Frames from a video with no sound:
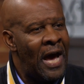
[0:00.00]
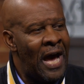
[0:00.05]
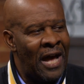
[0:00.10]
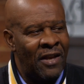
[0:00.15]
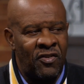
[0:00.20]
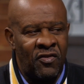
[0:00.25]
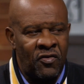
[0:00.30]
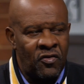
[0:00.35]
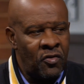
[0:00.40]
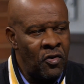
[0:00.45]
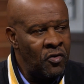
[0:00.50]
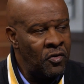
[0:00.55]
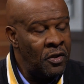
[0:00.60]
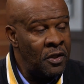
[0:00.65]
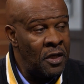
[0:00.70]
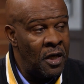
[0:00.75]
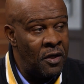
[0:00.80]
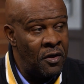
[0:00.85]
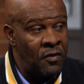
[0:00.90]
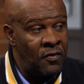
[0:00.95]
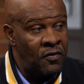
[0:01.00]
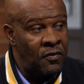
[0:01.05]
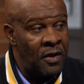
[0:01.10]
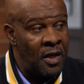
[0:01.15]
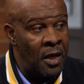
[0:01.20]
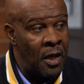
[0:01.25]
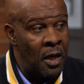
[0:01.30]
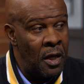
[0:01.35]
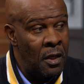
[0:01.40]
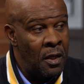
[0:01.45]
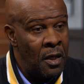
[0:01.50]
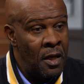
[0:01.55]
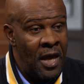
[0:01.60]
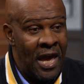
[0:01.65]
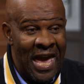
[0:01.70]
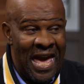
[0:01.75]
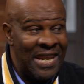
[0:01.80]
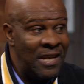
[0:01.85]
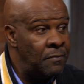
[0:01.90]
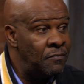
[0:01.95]
I certainly understand
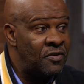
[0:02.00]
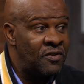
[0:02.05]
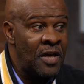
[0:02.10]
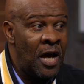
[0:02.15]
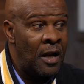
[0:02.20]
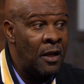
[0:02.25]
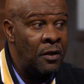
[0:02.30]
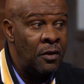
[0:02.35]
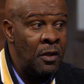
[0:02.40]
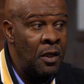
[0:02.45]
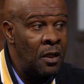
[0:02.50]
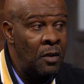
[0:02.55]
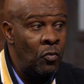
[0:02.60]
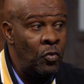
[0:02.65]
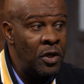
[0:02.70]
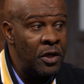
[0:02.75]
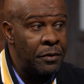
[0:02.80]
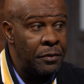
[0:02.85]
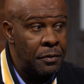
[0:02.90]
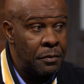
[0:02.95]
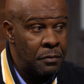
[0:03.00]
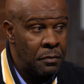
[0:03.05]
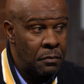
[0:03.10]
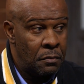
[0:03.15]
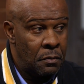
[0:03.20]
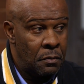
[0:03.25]
and am solidarity with